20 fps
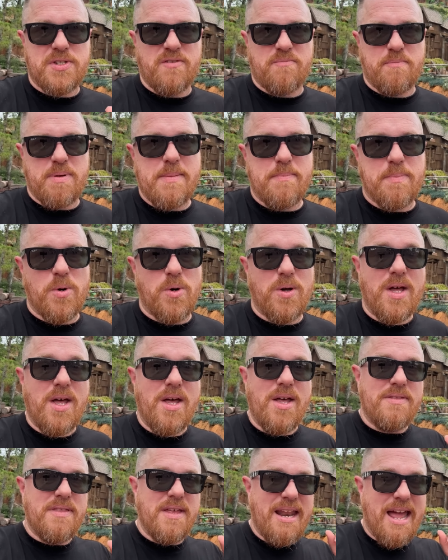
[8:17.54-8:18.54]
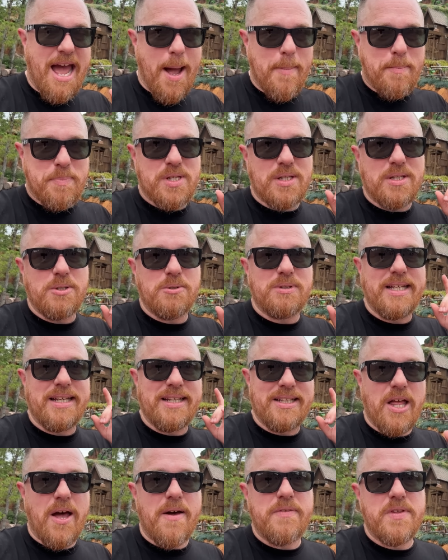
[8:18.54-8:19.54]
of people that absolutely
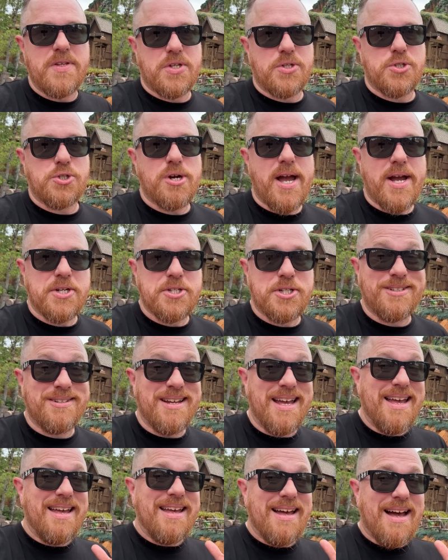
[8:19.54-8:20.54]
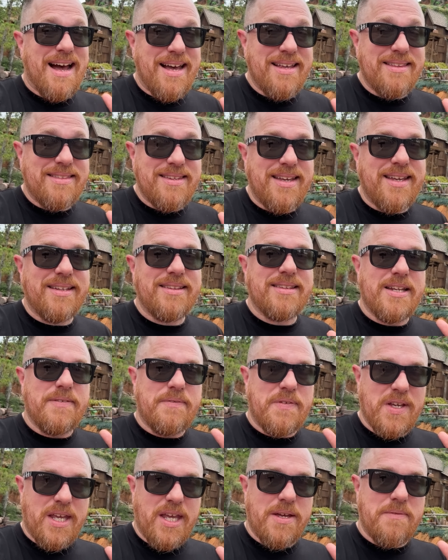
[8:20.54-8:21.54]
love this attraction. I think that if
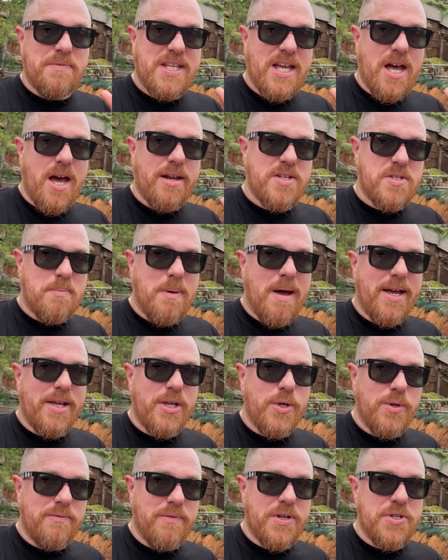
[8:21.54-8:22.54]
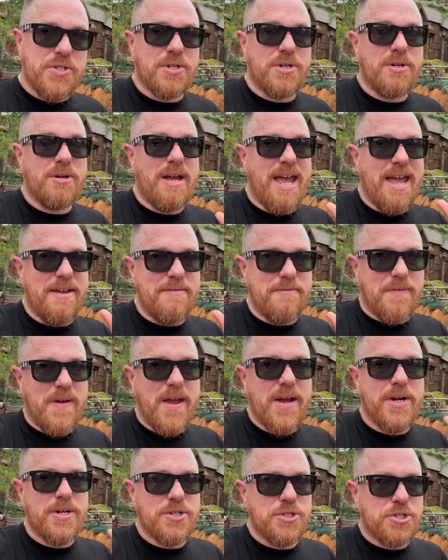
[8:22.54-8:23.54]
you give Tianas Bayou Adventure a
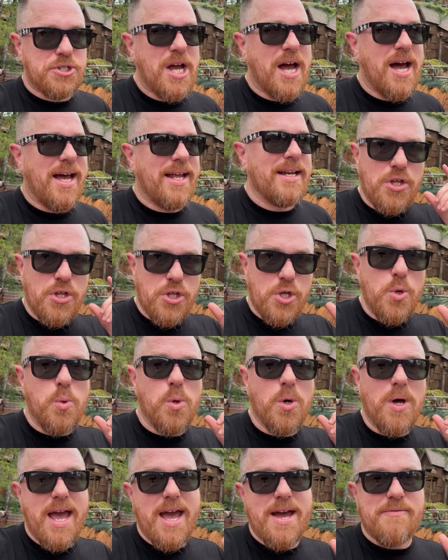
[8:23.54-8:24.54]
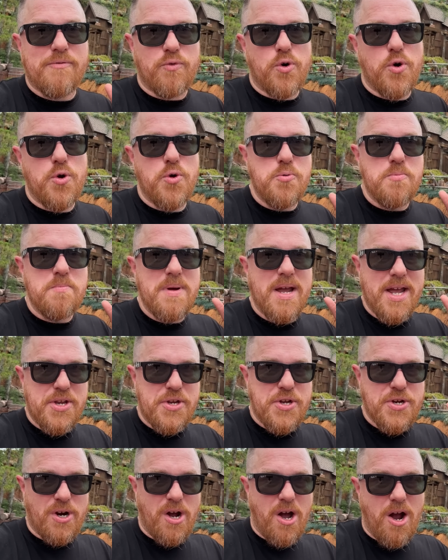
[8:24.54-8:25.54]
fair shot, you will have room in
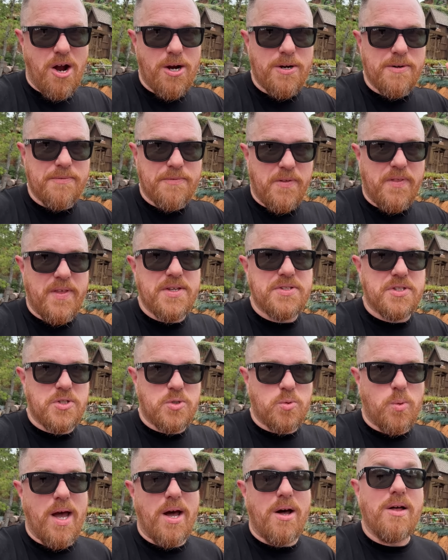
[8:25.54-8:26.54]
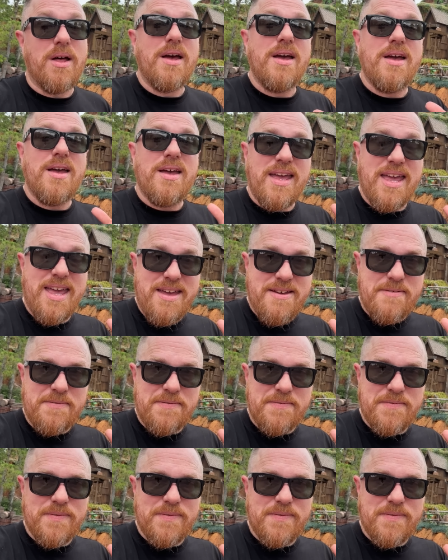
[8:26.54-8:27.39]
your heart for this as well. If